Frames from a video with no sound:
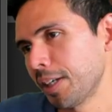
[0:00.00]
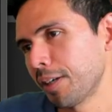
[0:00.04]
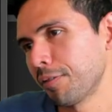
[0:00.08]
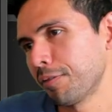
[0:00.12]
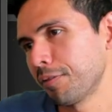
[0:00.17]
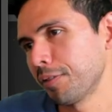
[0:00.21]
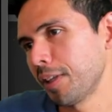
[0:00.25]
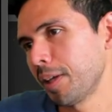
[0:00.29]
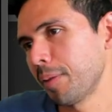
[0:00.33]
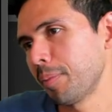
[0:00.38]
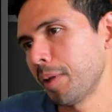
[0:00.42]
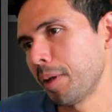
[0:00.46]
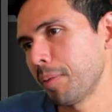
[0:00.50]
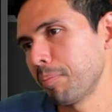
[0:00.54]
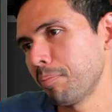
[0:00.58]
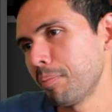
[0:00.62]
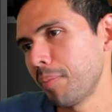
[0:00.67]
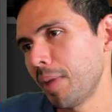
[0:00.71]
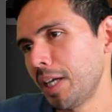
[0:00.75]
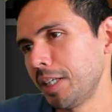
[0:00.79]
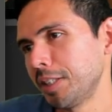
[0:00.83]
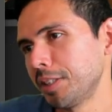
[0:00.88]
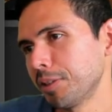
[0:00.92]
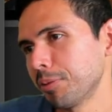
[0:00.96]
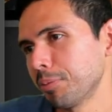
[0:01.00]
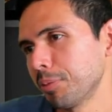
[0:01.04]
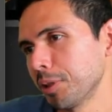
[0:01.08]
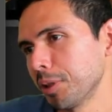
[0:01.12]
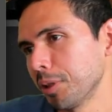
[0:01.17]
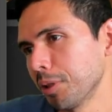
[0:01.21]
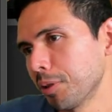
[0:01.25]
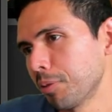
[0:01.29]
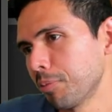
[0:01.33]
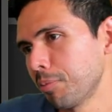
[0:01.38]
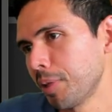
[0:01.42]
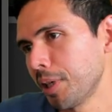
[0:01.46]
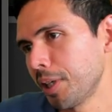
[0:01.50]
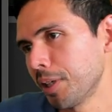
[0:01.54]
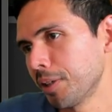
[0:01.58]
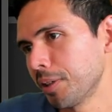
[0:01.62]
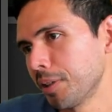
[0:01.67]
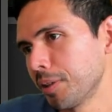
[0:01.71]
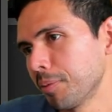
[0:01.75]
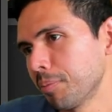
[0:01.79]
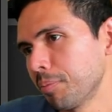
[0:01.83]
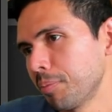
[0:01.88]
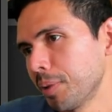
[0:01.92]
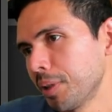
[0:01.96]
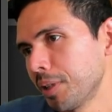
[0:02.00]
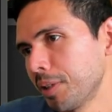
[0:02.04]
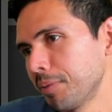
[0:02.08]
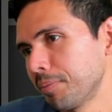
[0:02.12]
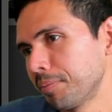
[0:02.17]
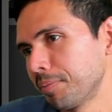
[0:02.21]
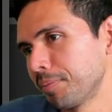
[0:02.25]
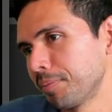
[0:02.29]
a flaming mace would look weird, but